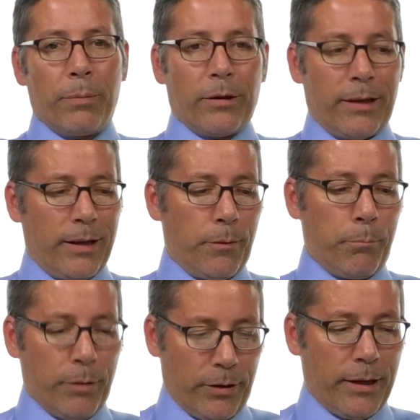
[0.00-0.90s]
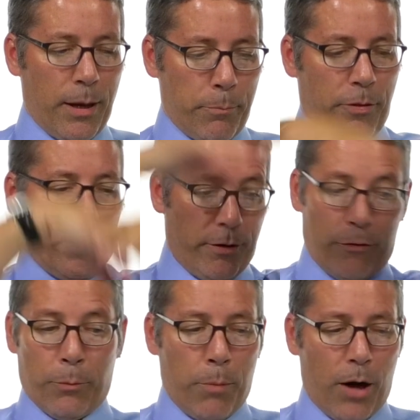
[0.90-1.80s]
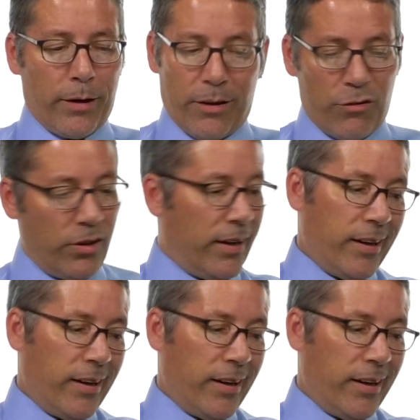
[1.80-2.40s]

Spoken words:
building up their bodies